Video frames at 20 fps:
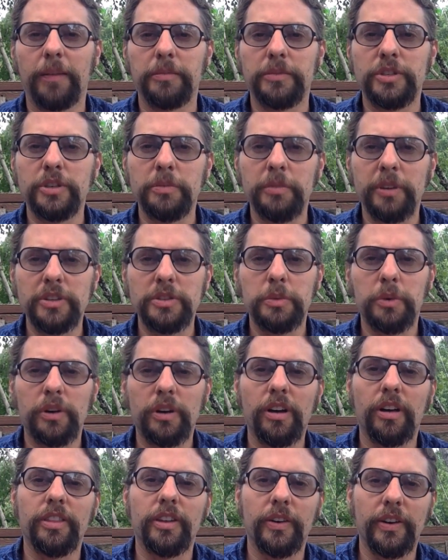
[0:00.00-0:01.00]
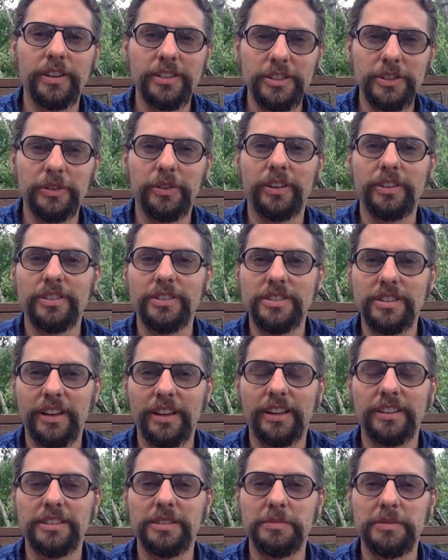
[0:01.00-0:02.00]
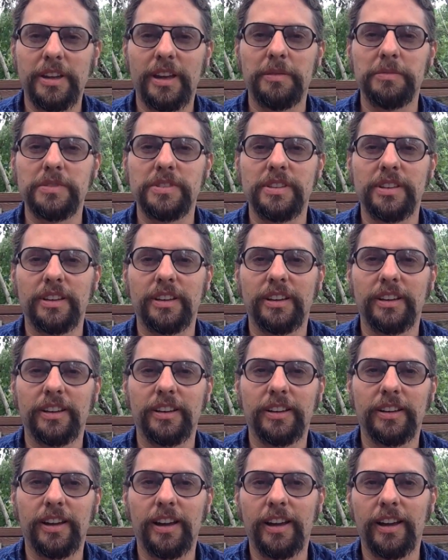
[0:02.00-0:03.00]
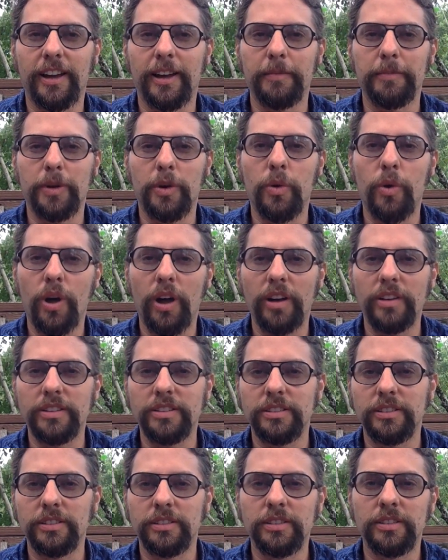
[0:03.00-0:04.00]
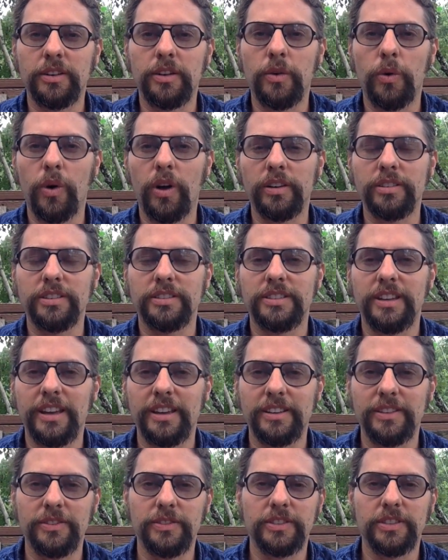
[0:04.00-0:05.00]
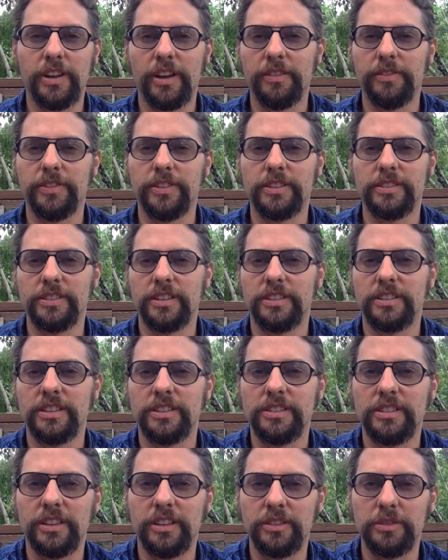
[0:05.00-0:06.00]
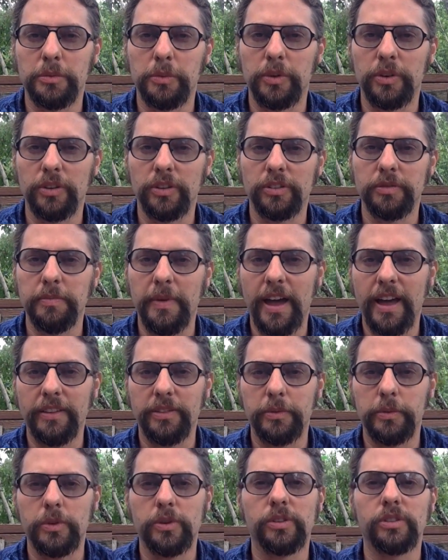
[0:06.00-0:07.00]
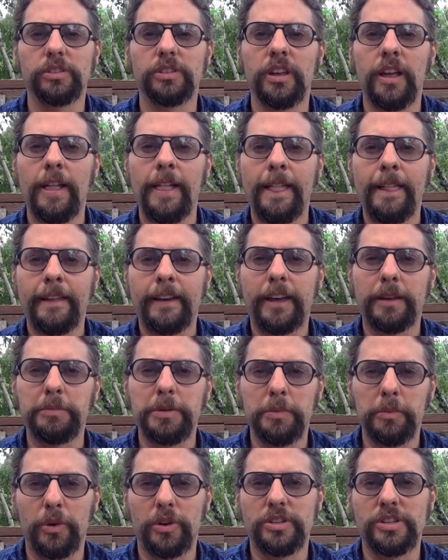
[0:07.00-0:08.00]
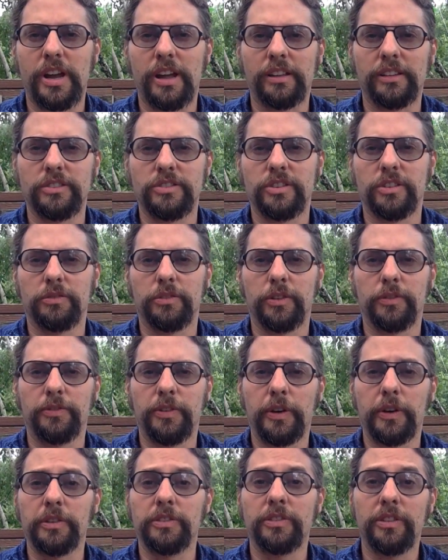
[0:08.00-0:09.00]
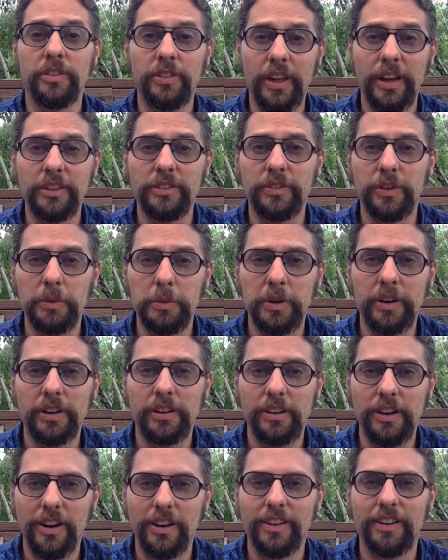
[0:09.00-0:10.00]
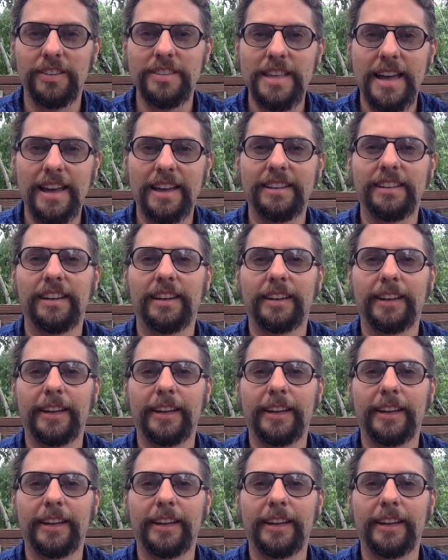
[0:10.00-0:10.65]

too much work, although I do understand sometimes the quantitative stuff, the statistics world, math world, can be more challenging for folks. So thanks for working hard on that